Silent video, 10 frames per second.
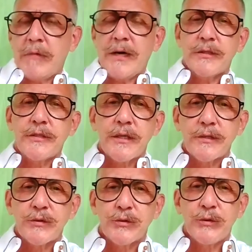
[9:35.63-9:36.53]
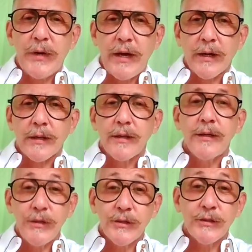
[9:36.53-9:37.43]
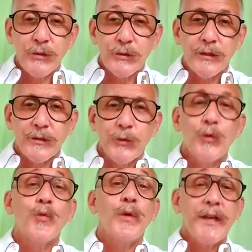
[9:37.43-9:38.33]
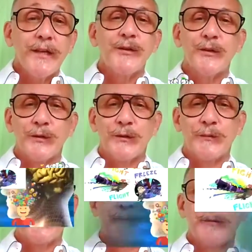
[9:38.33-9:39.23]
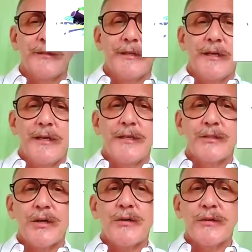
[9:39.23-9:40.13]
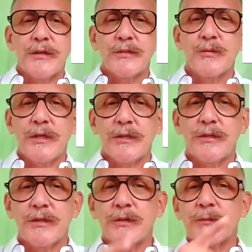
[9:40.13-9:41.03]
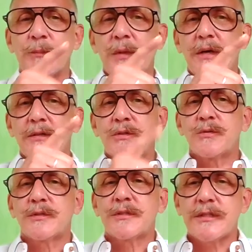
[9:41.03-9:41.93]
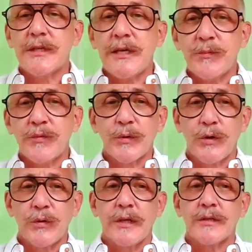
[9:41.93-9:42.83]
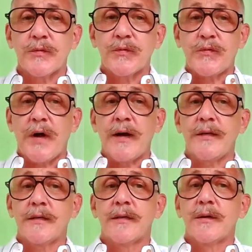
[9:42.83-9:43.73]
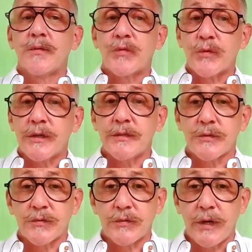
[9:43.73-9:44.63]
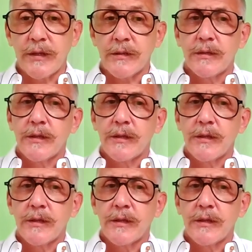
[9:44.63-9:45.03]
how to take control back. And you can do it. We can do it. It's all things we can do. So to keep from going into fight, freeze, or flight,